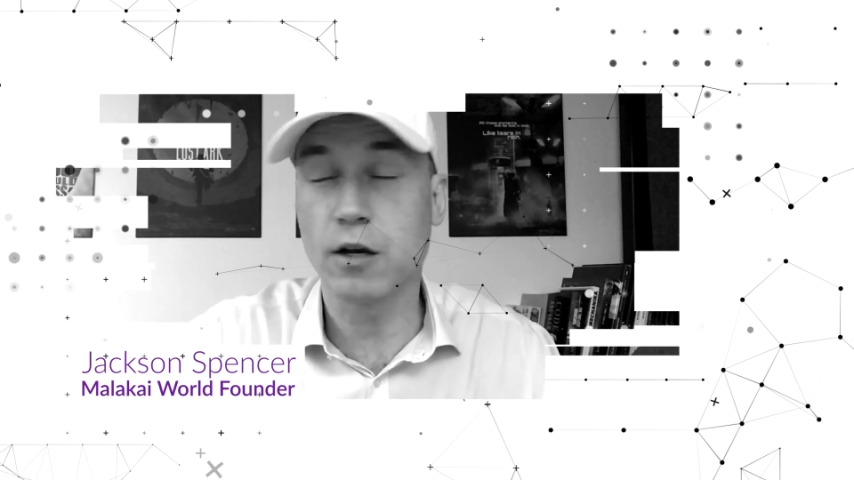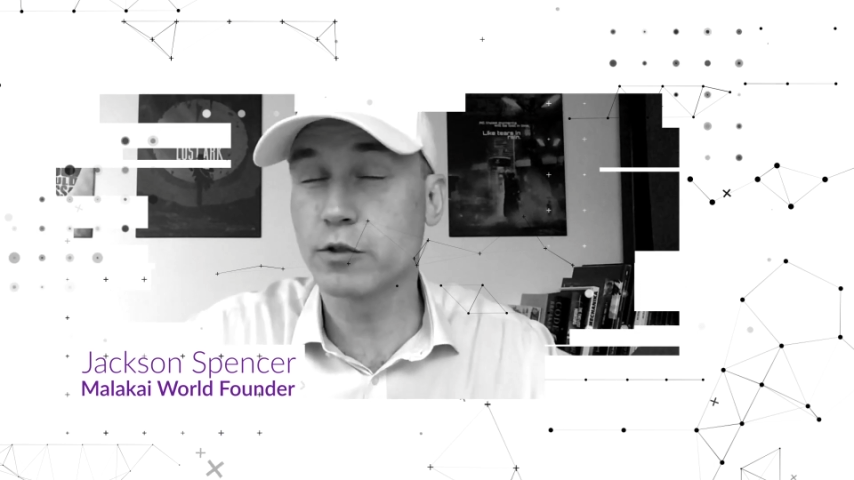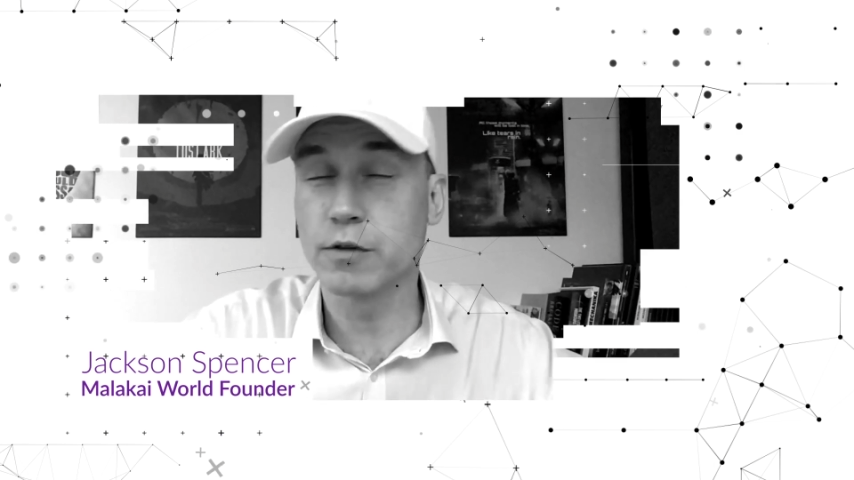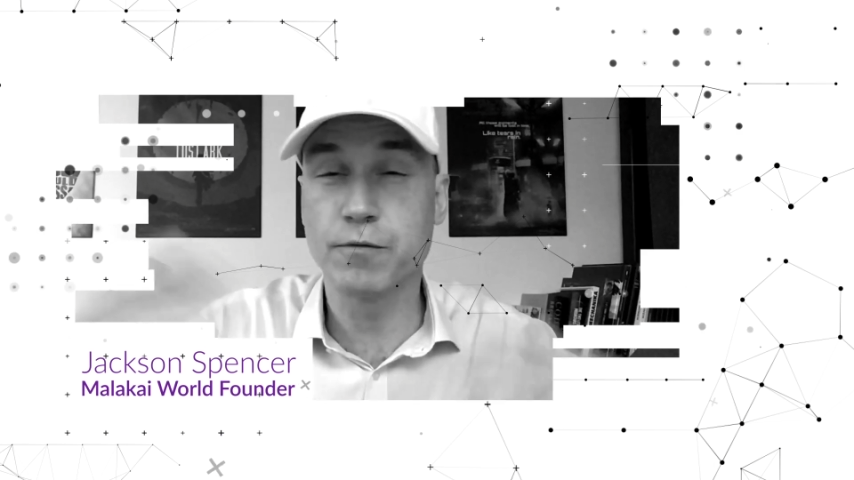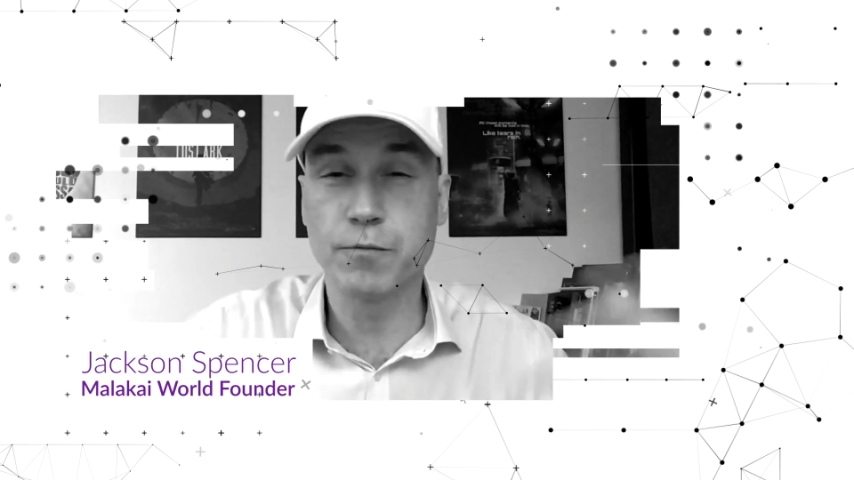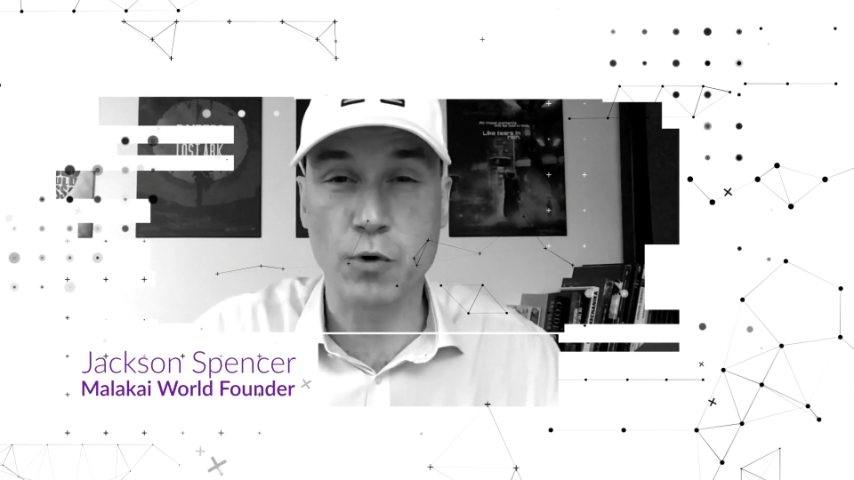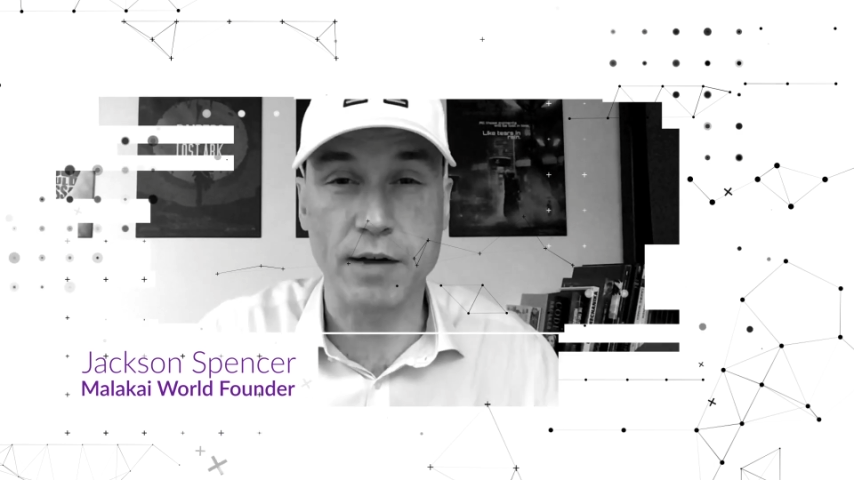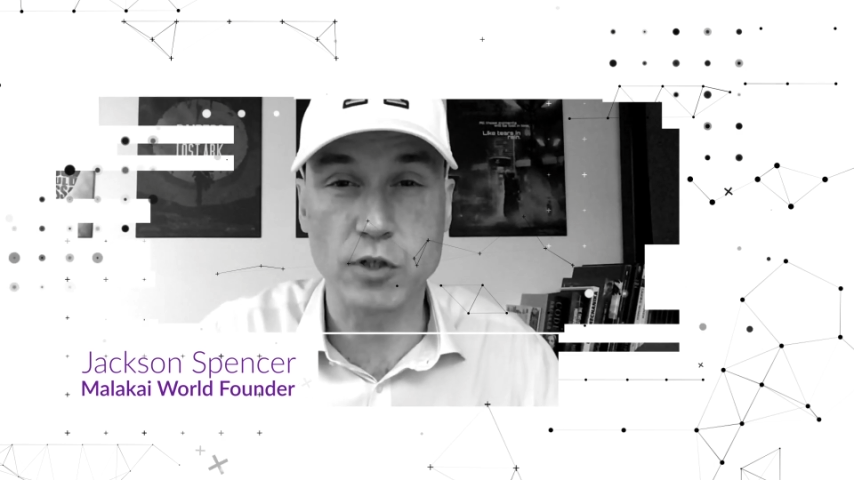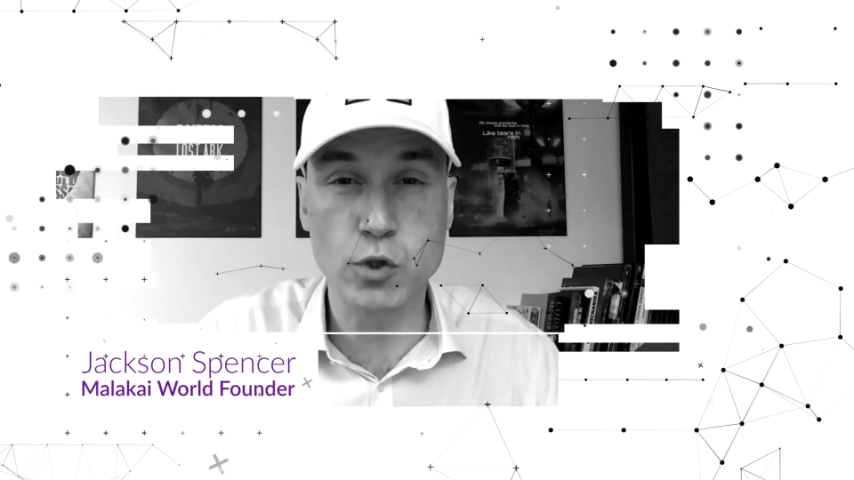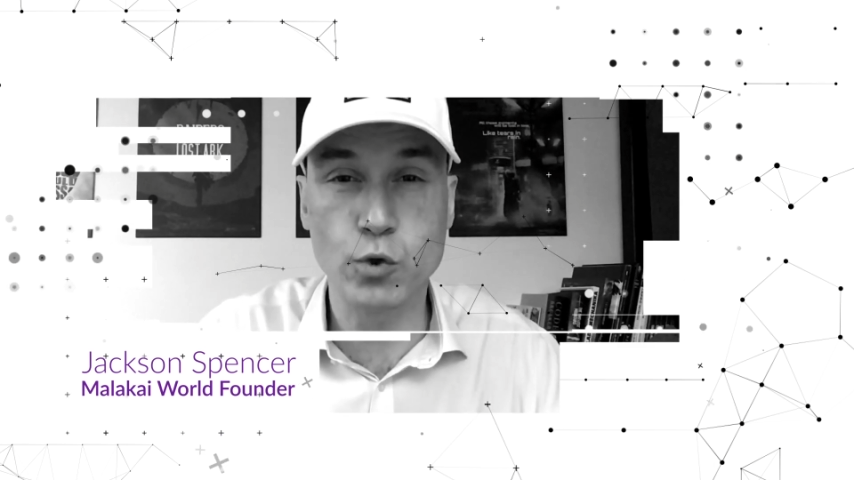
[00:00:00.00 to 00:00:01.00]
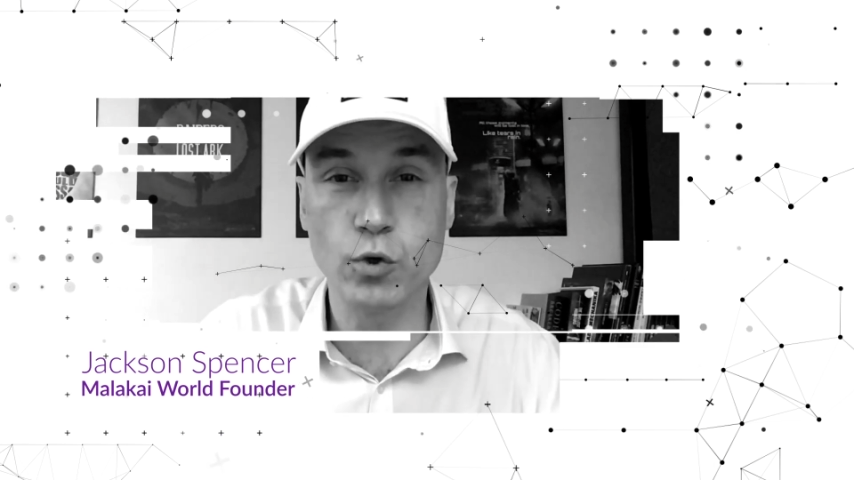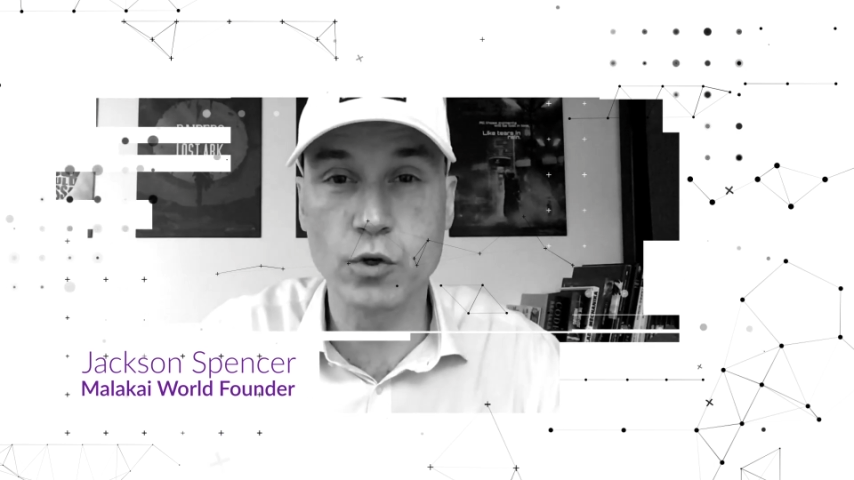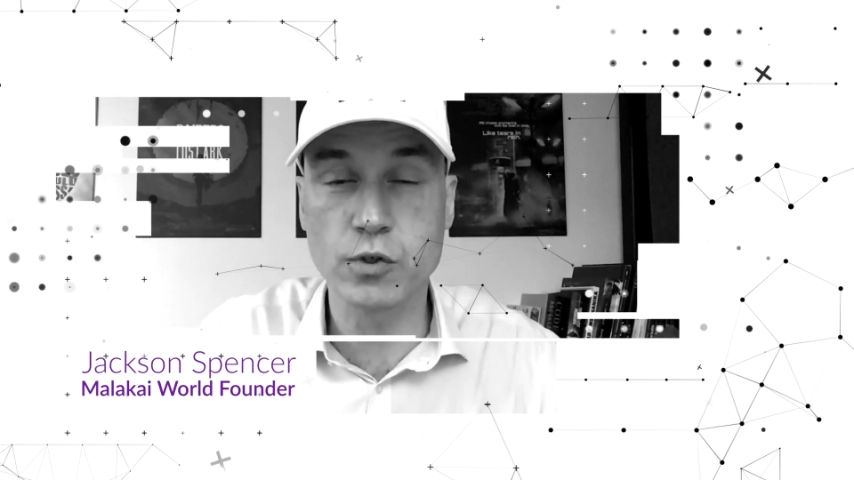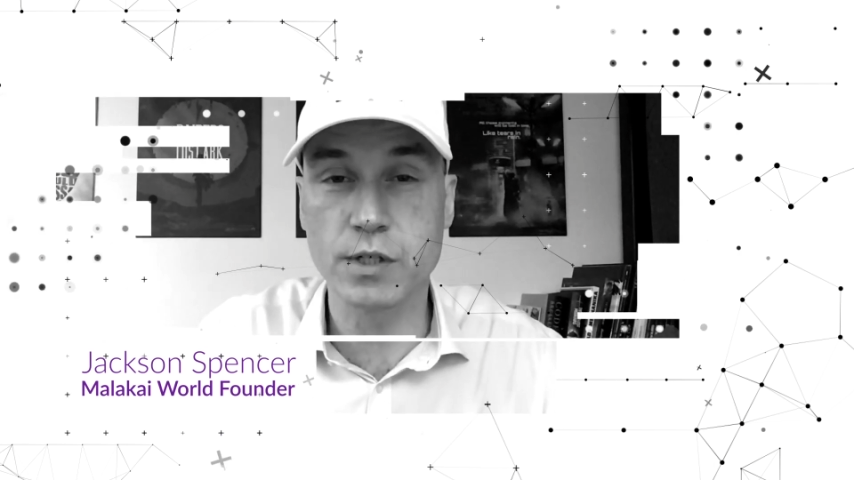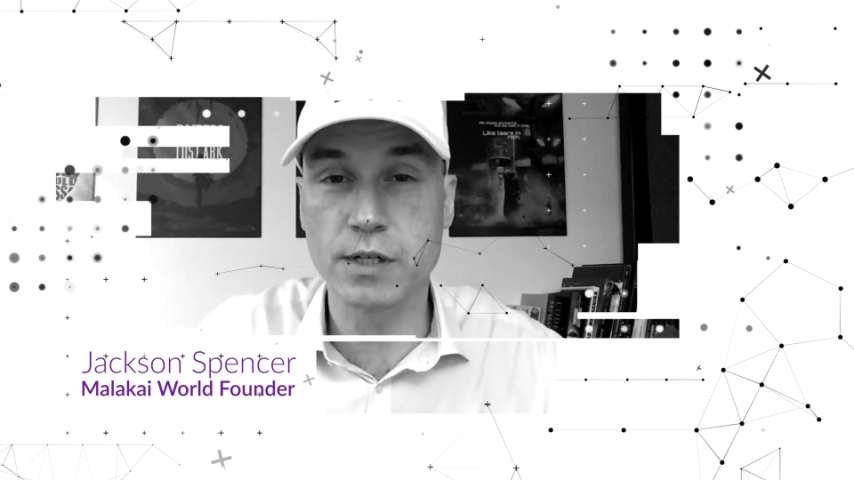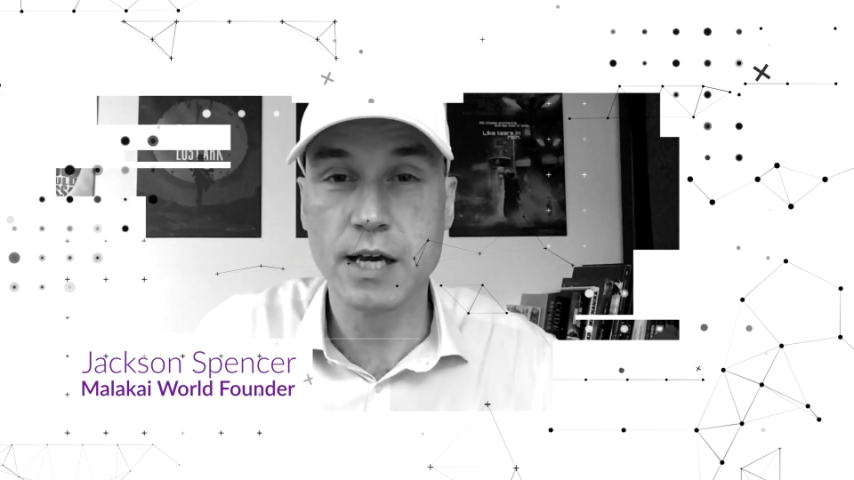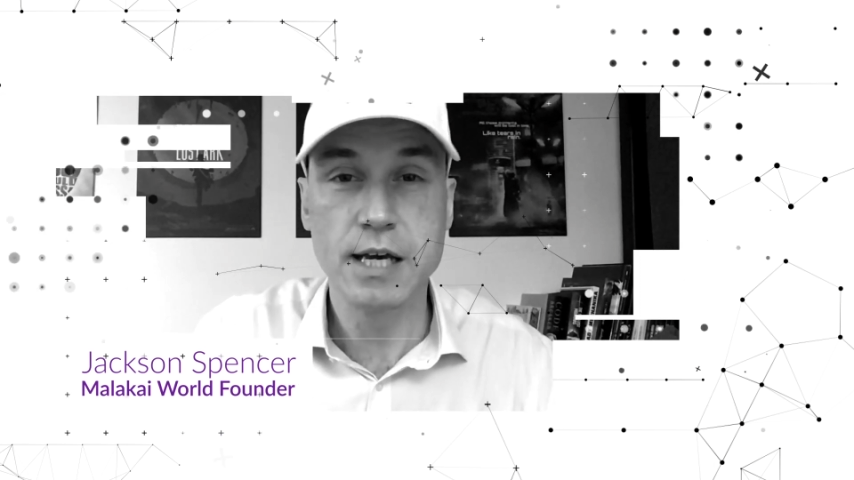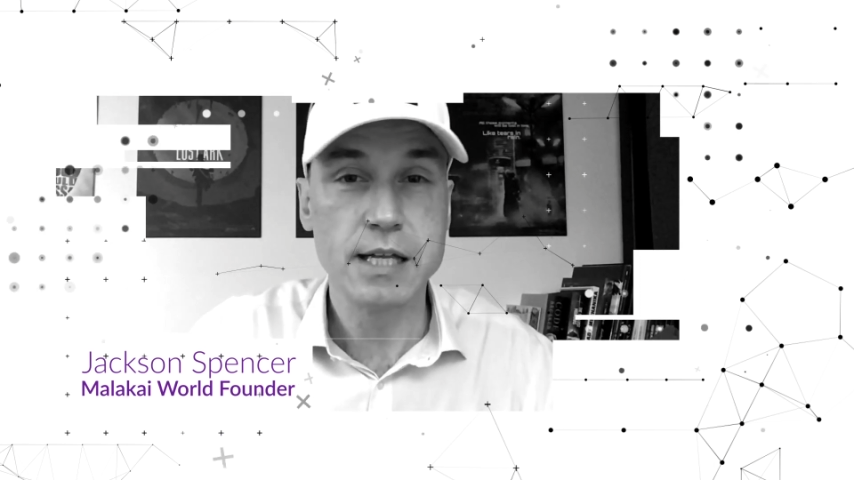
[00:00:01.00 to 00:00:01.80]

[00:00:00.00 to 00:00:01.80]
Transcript: lots of private tutors and